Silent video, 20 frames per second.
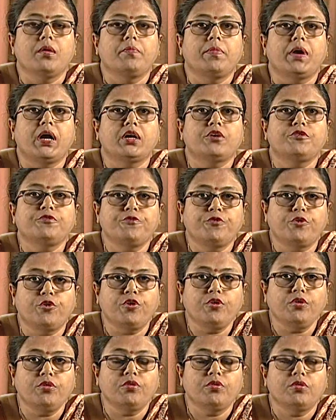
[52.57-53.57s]
Part
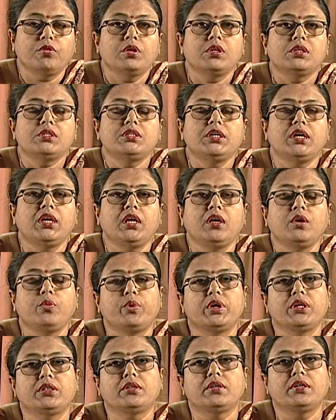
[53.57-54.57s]
4, dealing
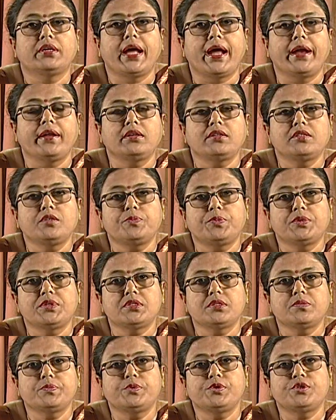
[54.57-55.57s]
with directive
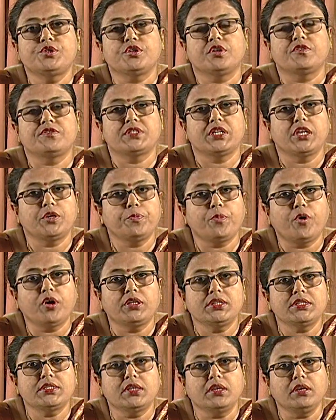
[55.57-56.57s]
principles of state
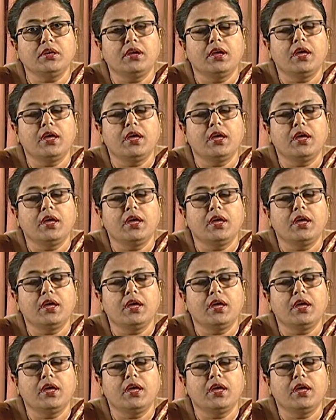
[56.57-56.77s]
policy,